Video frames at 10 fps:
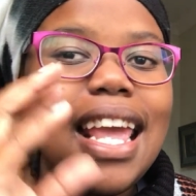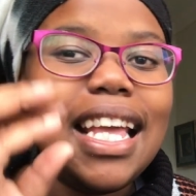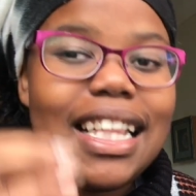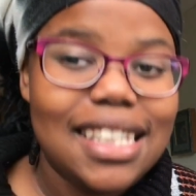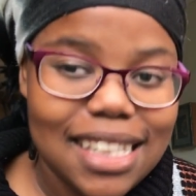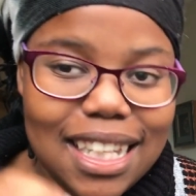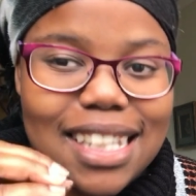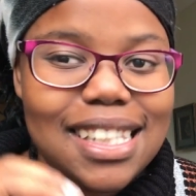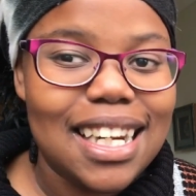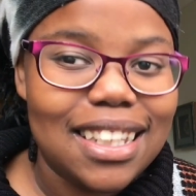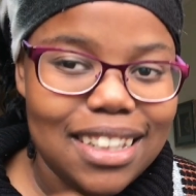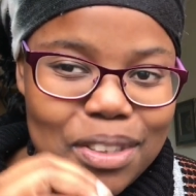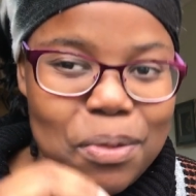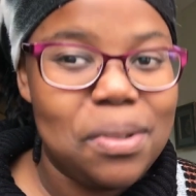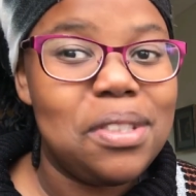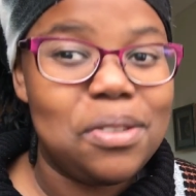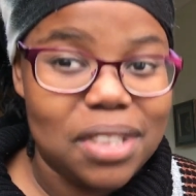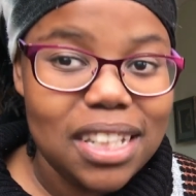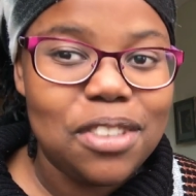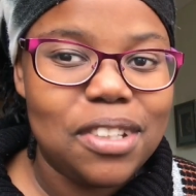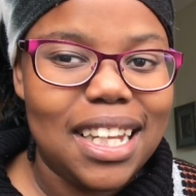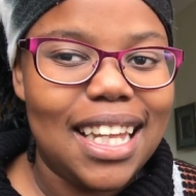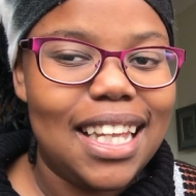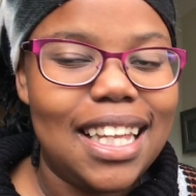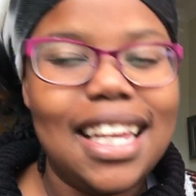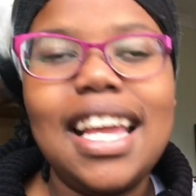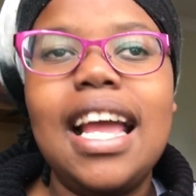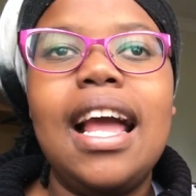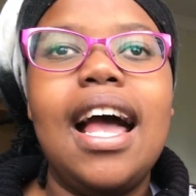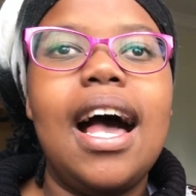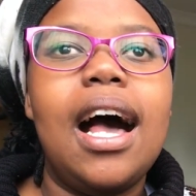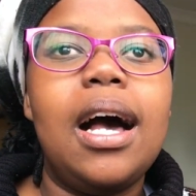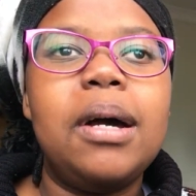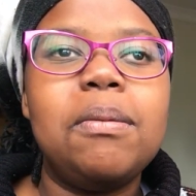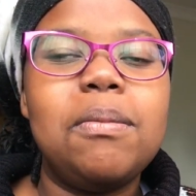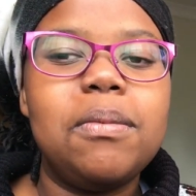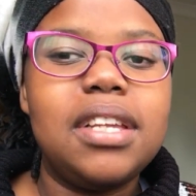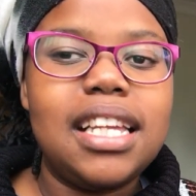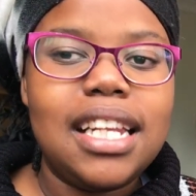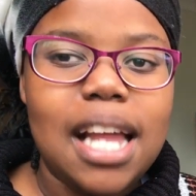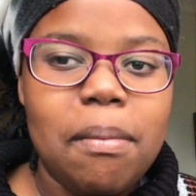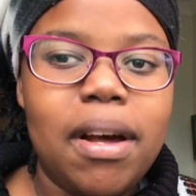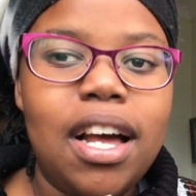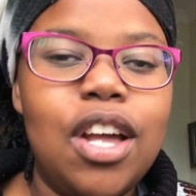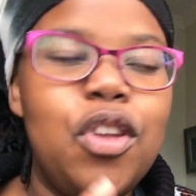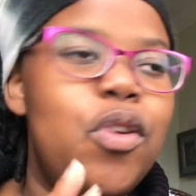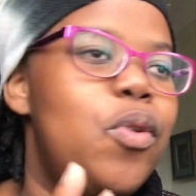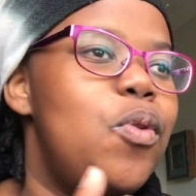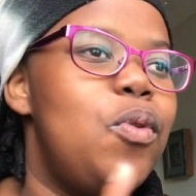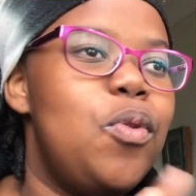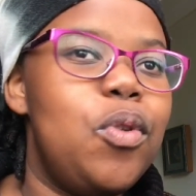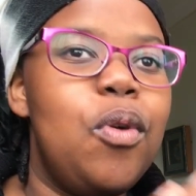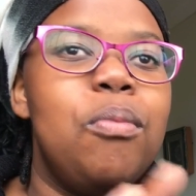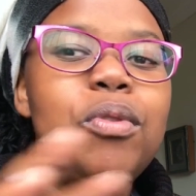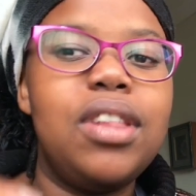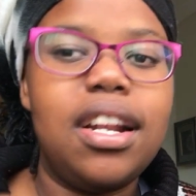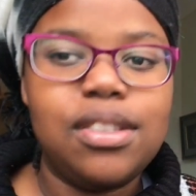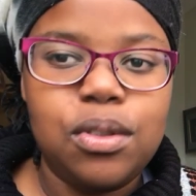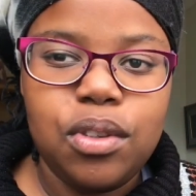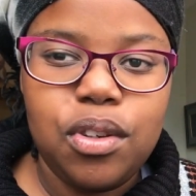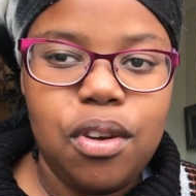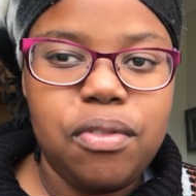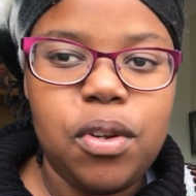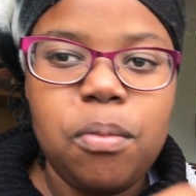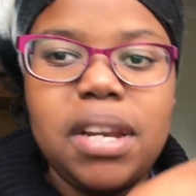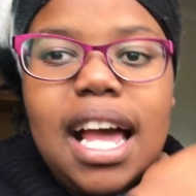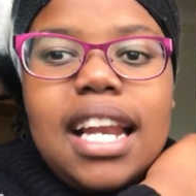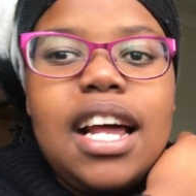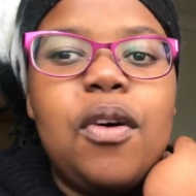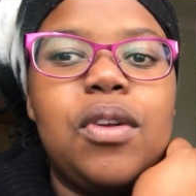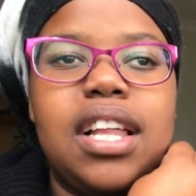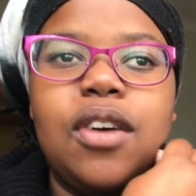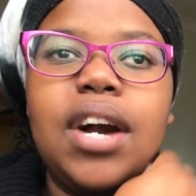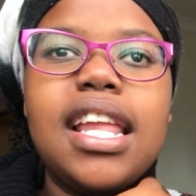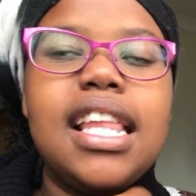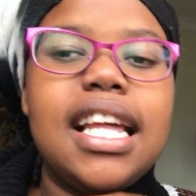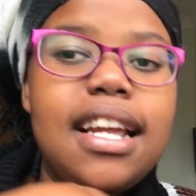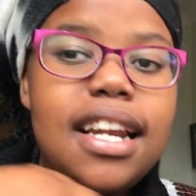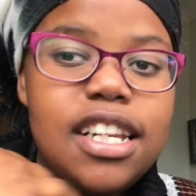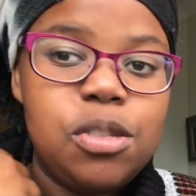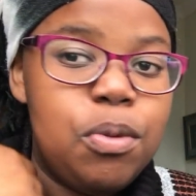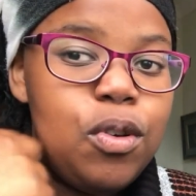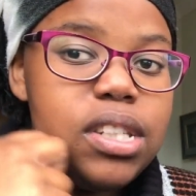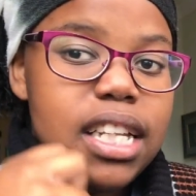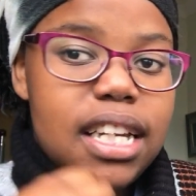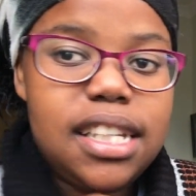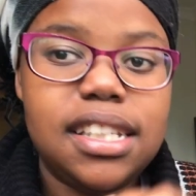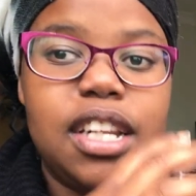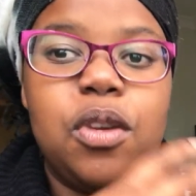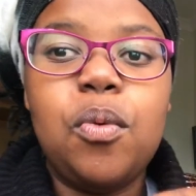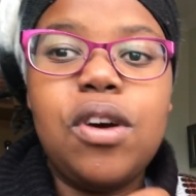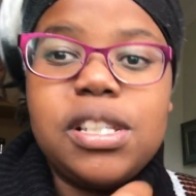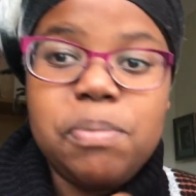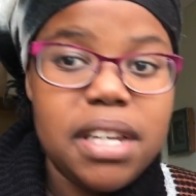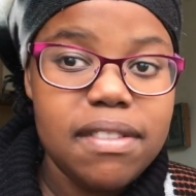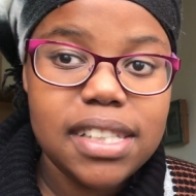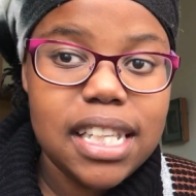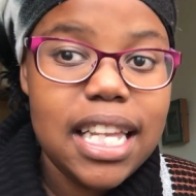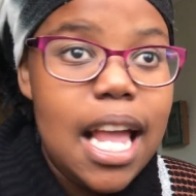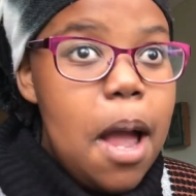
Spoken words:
it's still a struggle till today. Indaba, you mtu that is looking after umdana or the crash, because the crash that he was previously